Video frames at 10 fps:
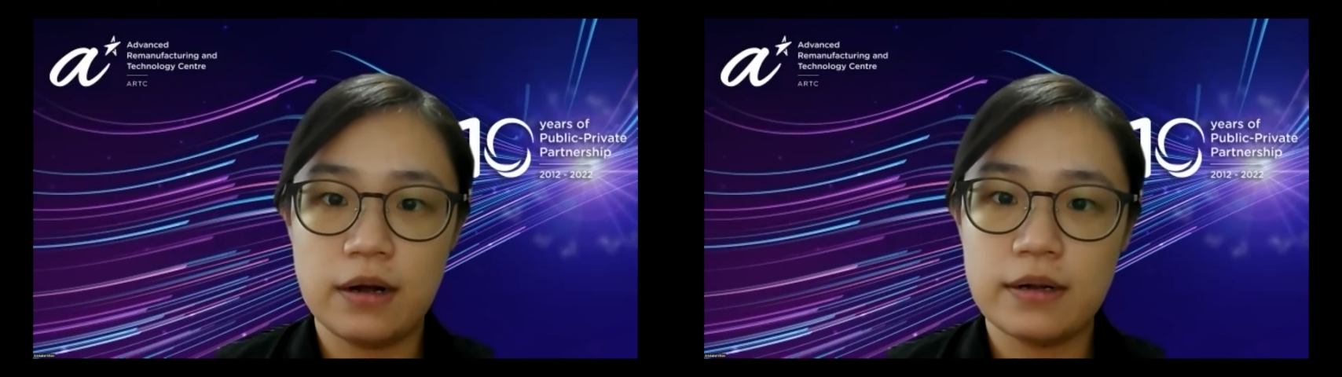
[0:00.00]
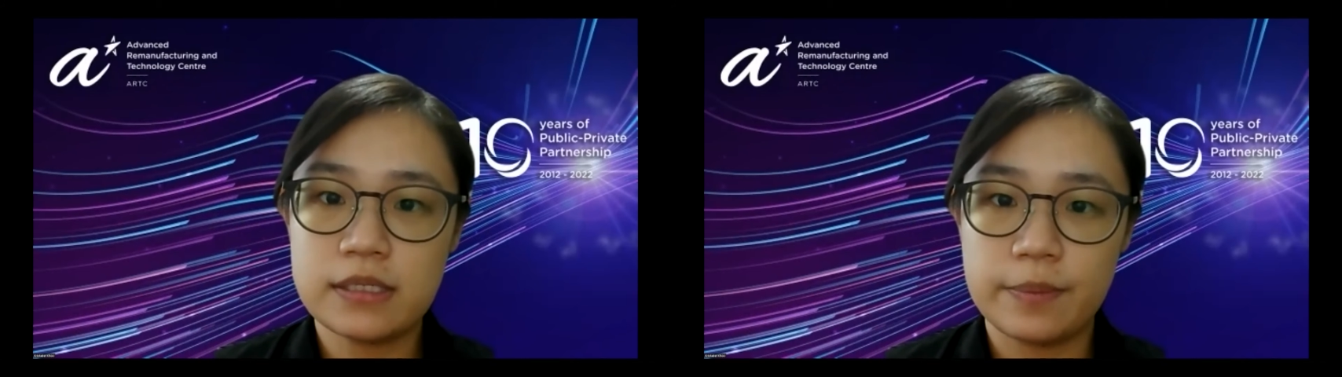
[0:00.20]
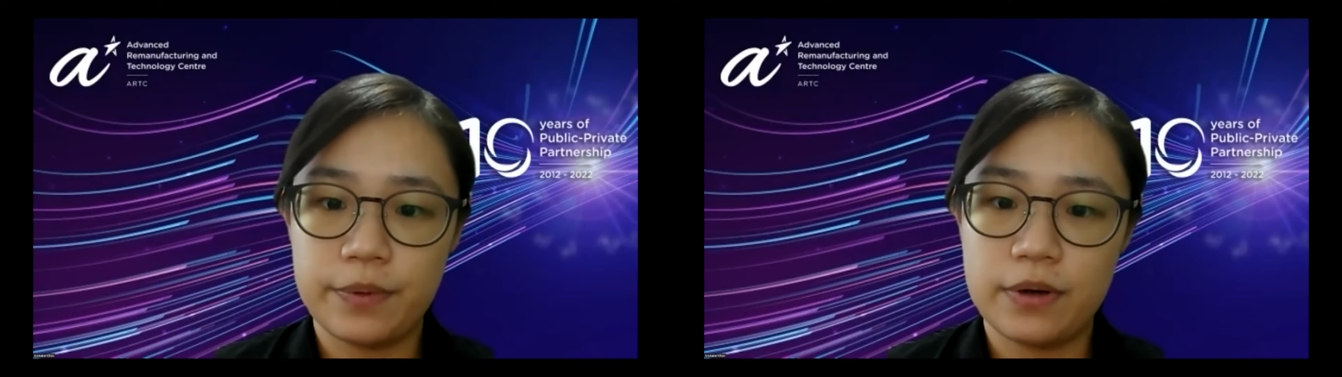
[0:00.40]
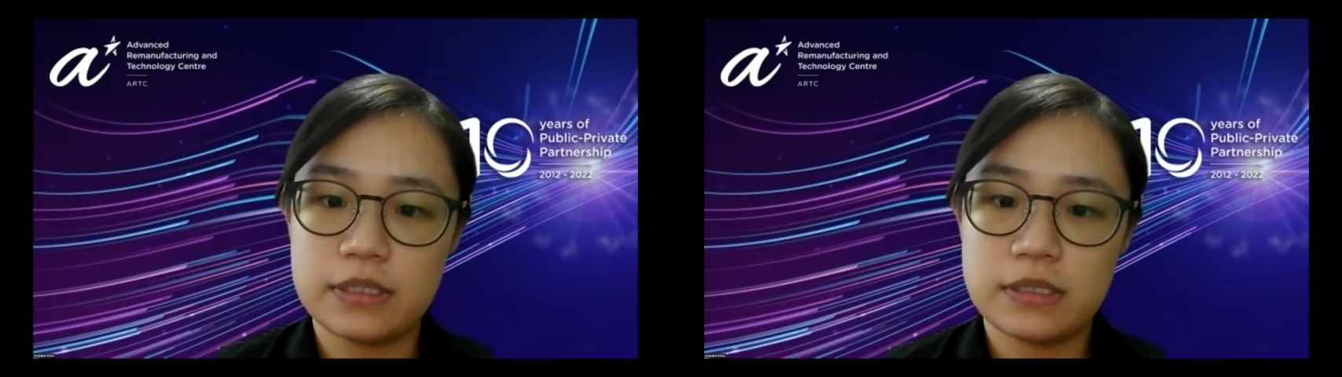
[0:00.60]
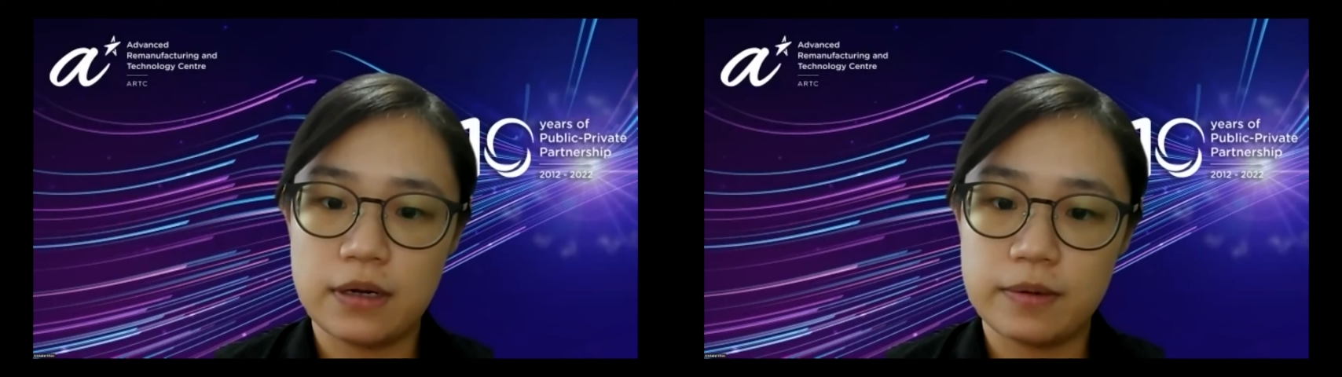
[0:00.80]
all
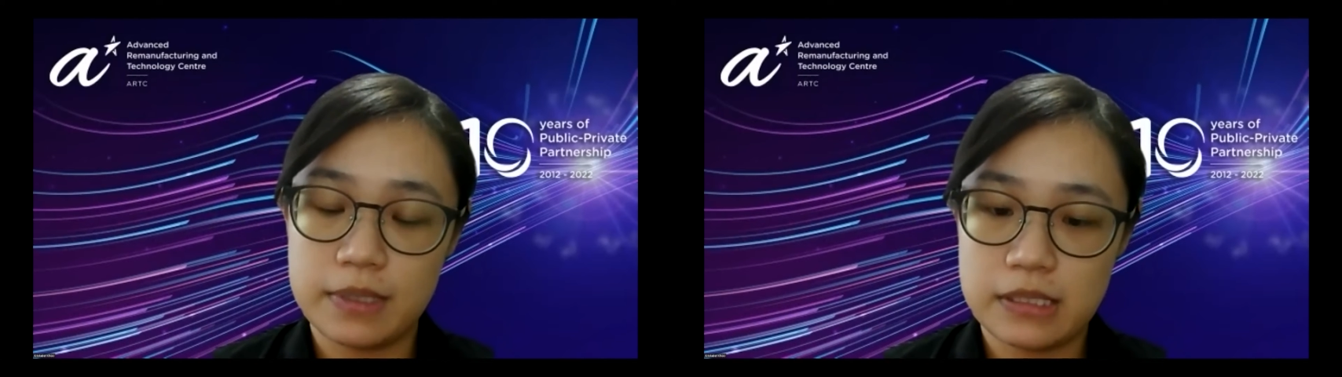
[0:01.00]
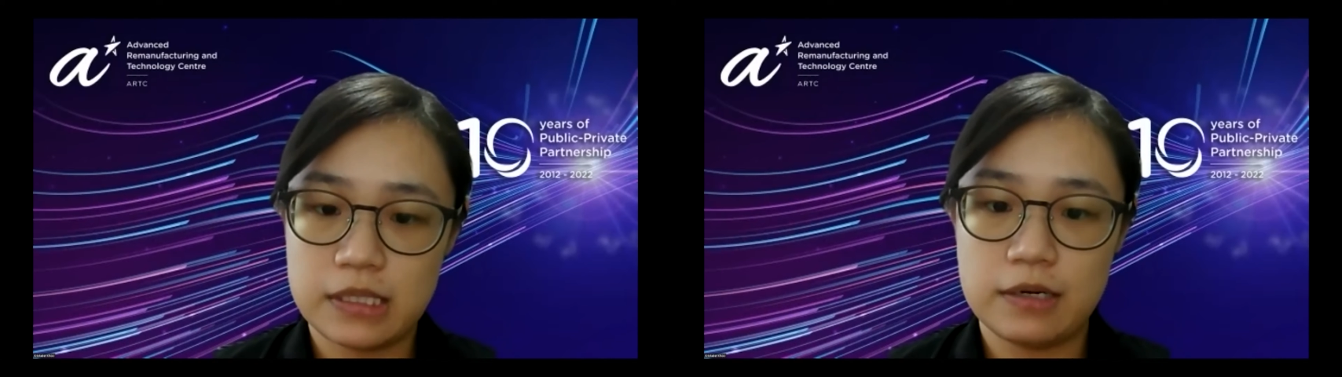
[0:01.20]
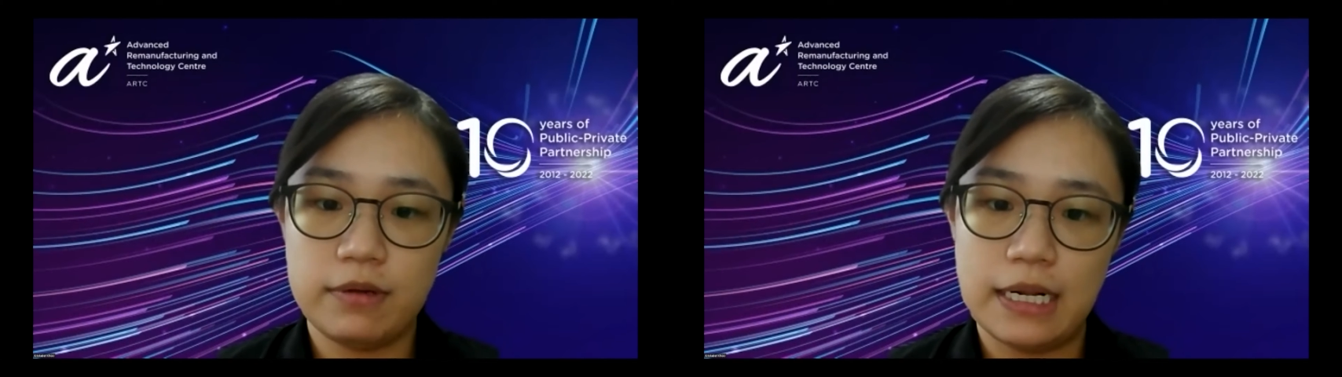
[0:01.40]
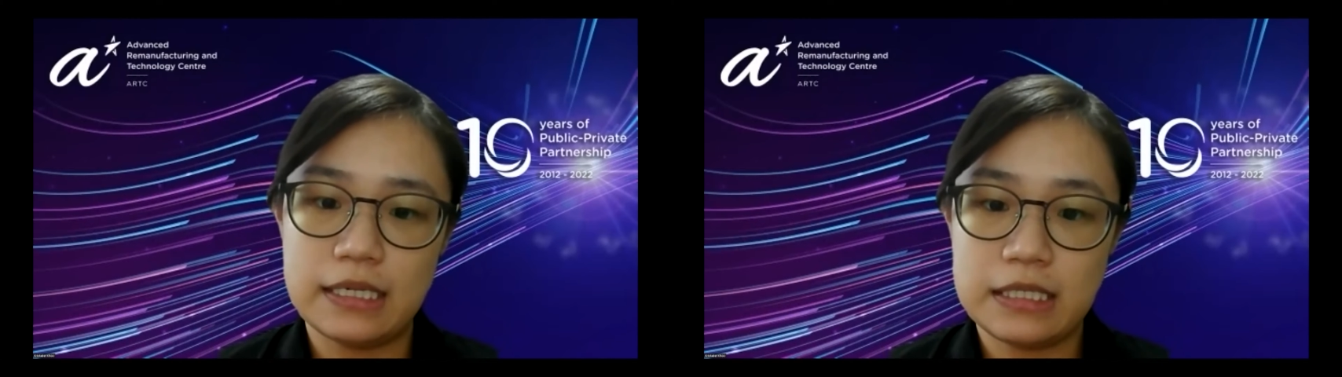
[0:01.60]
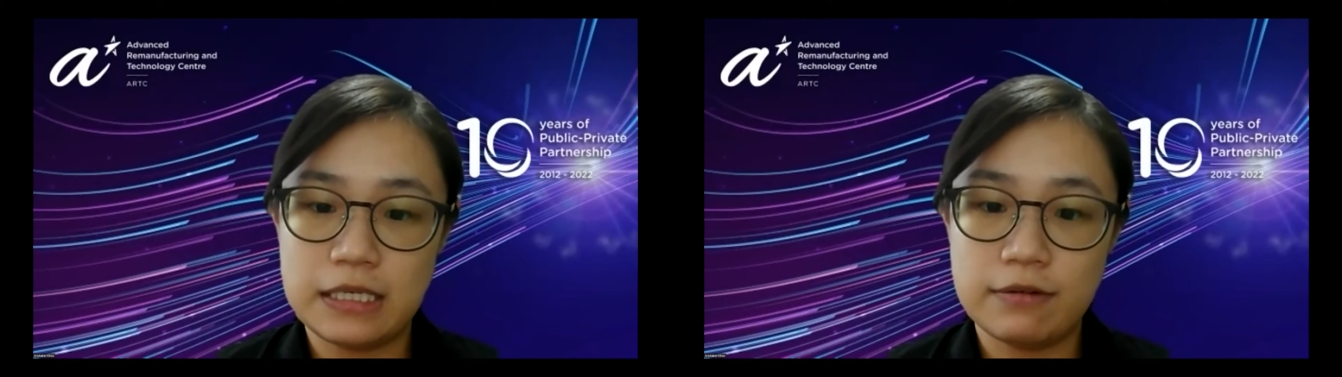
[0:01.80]
supports augmented
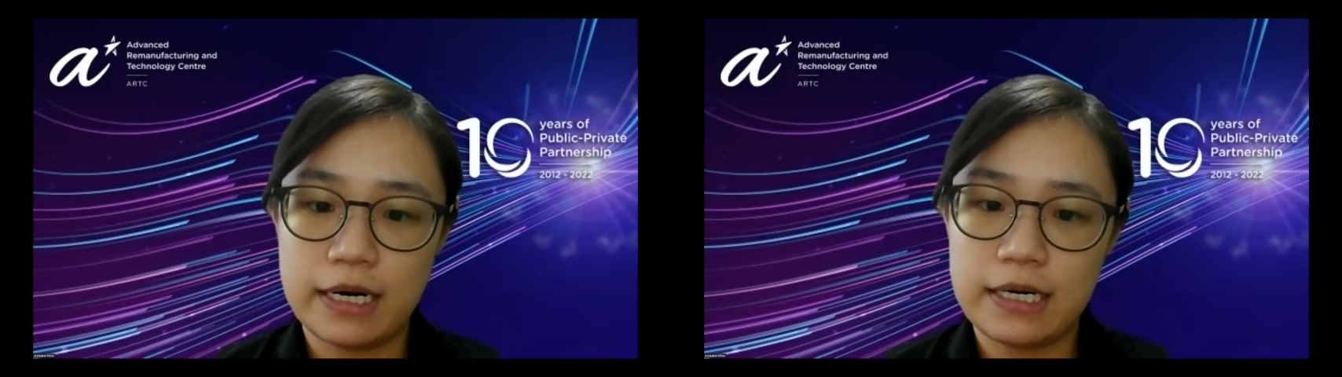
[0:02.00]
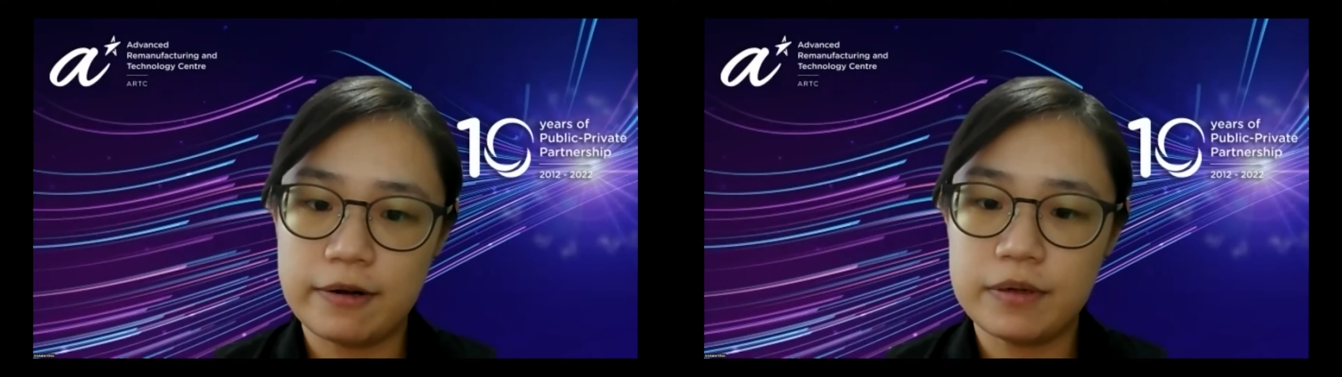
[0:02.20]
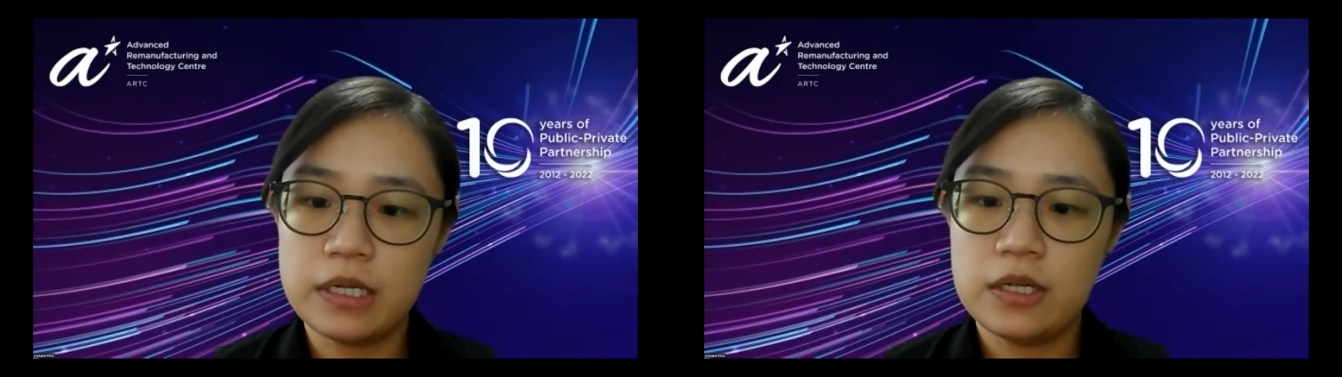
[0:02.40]
reality right now.